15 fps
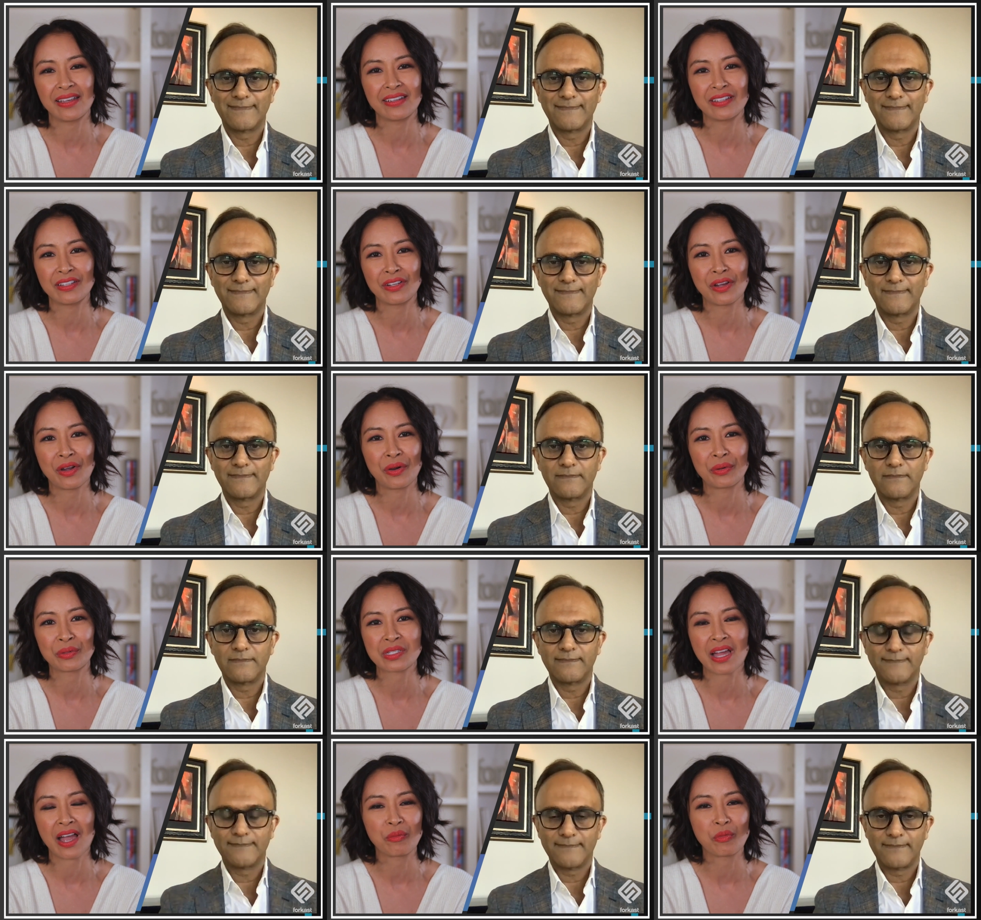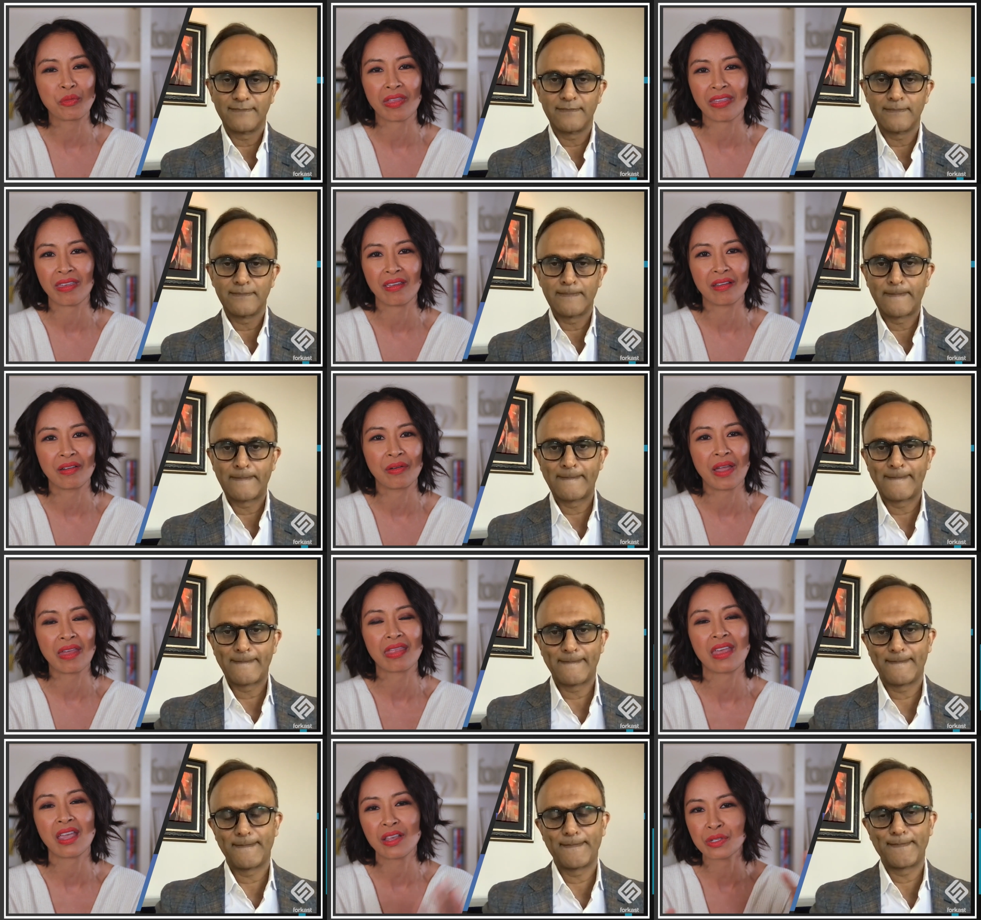Speaker 1: you know, time with you.
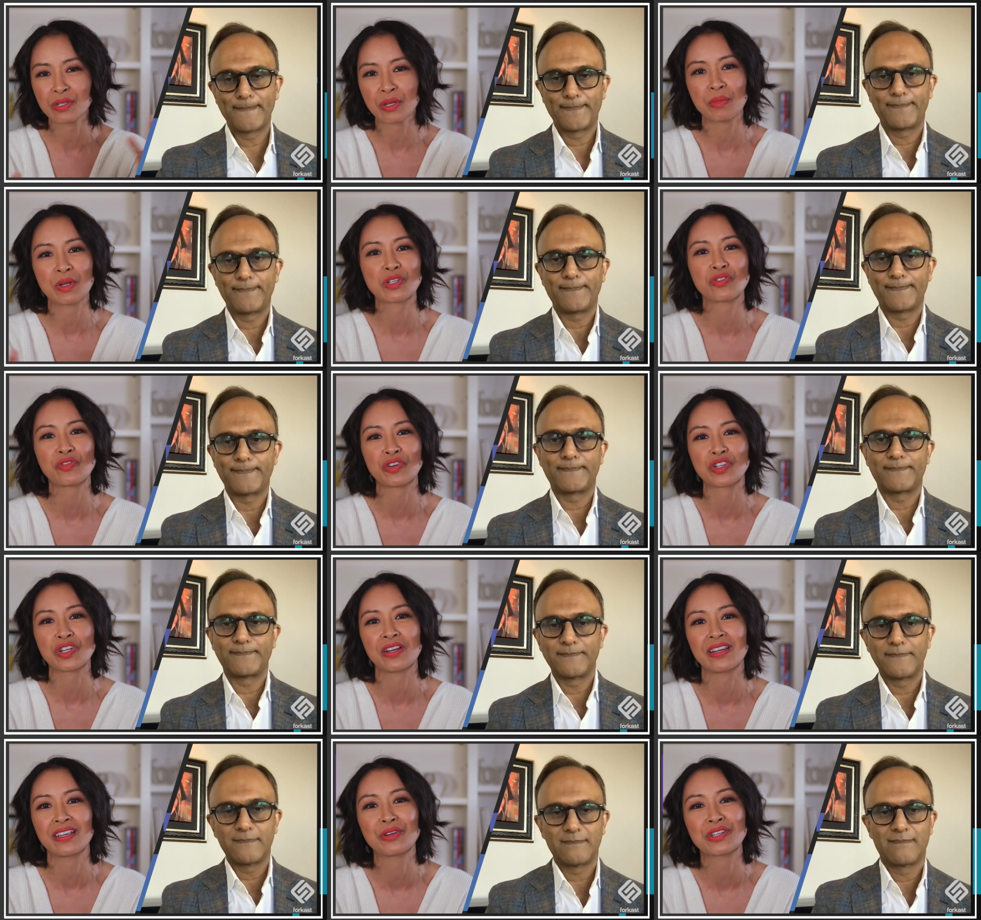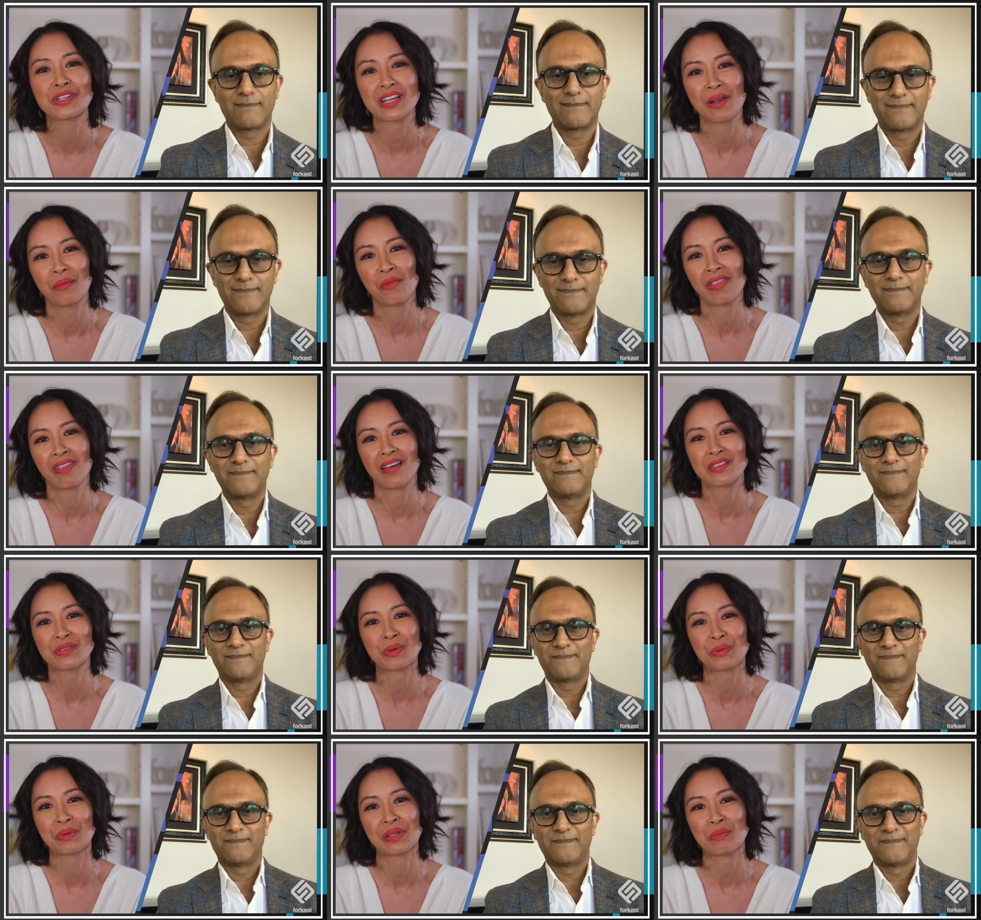And thank you so much for sharing your time with us.
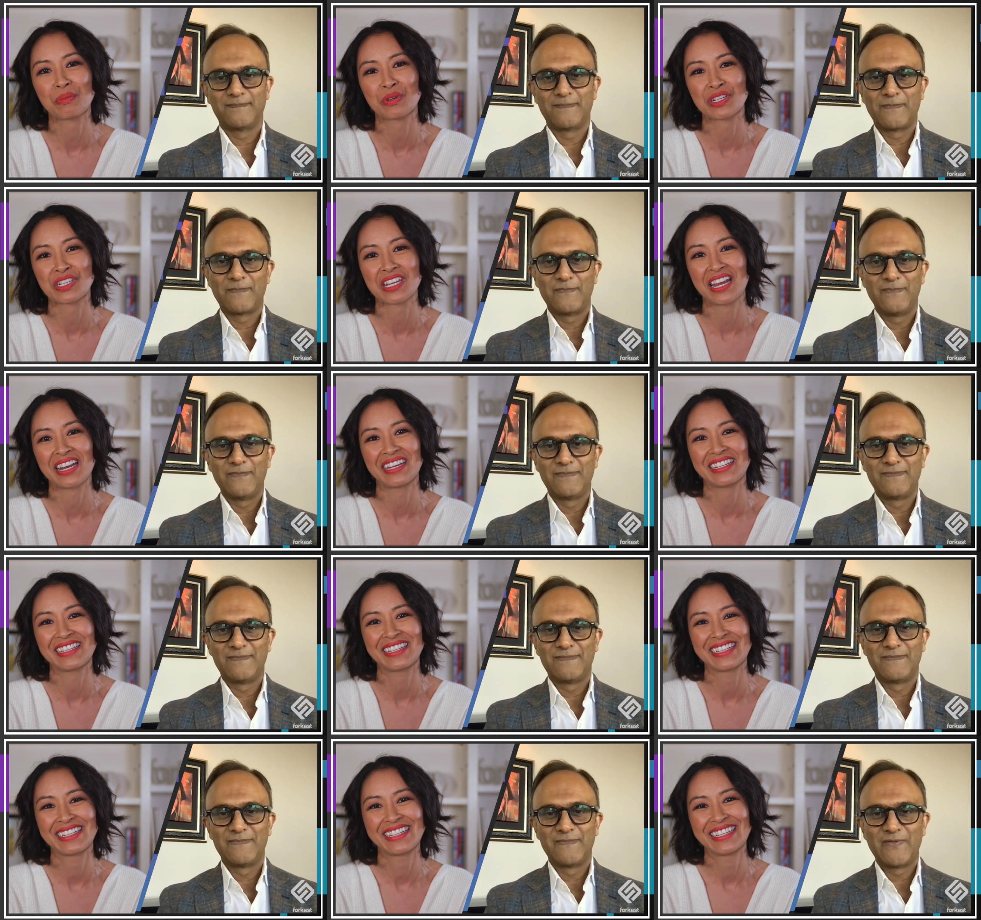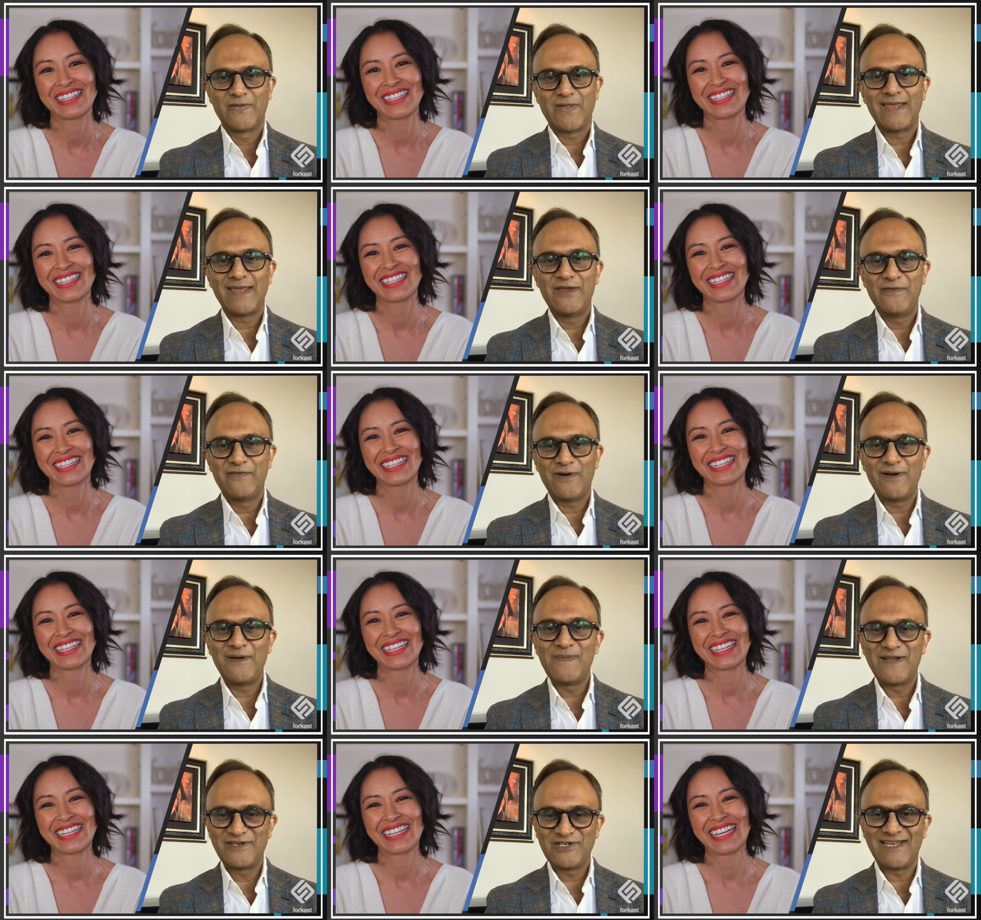We really appreciate it.
Speaker 2: Thank you very
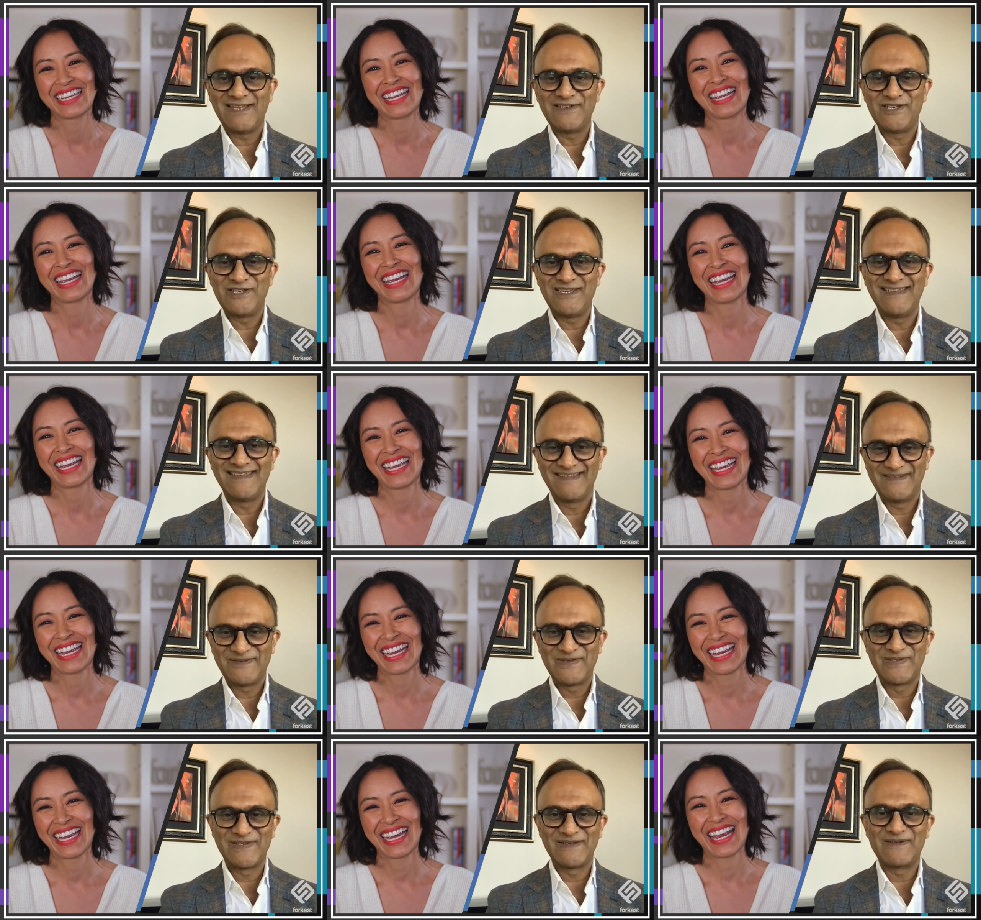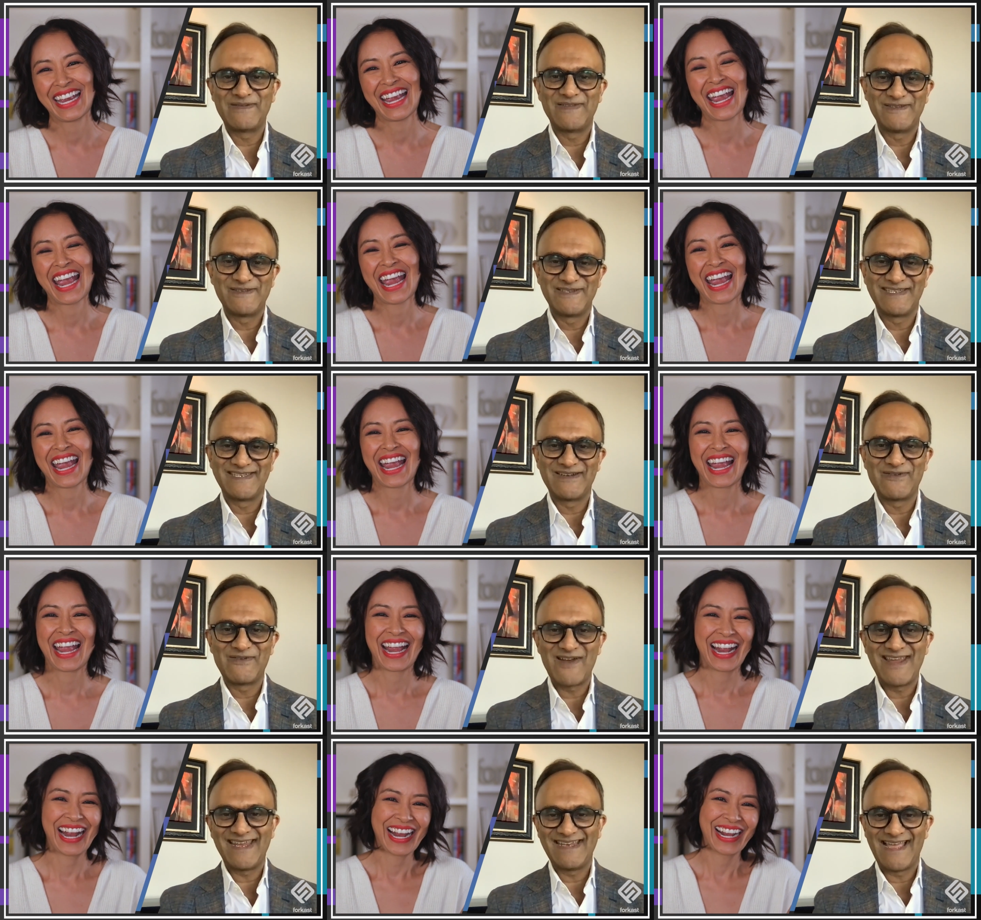much, Angie. This is a
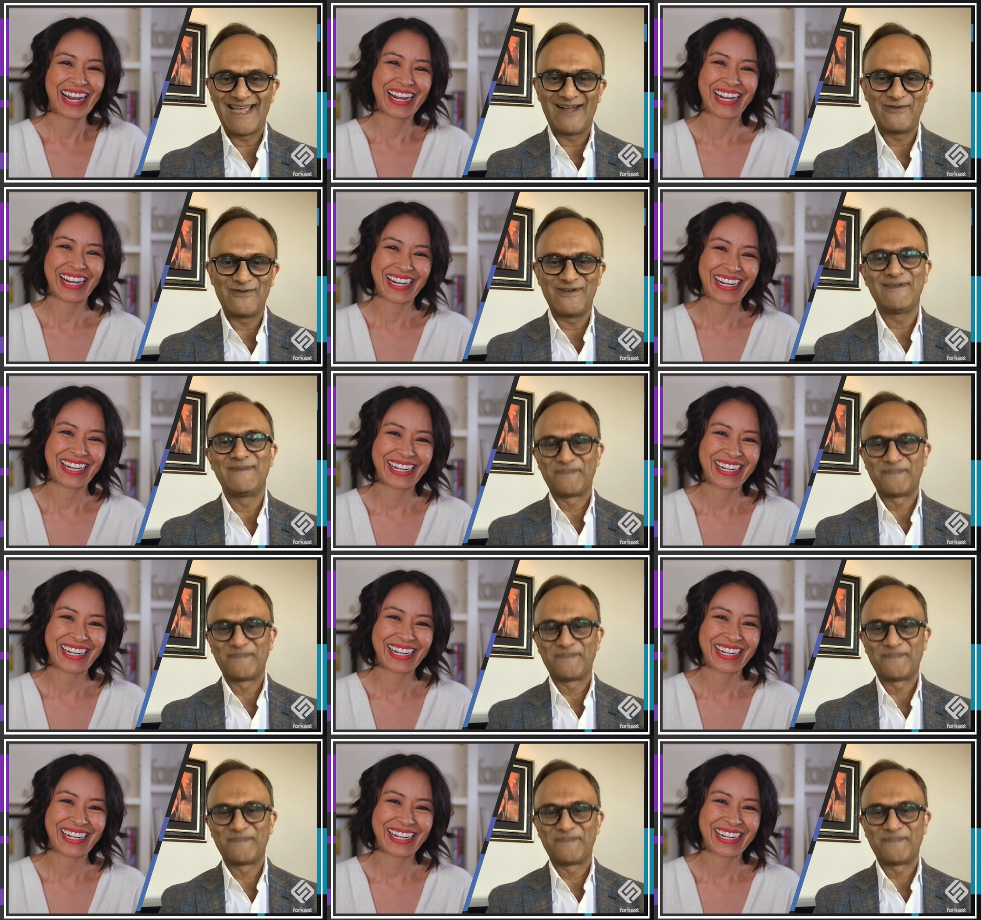great hour.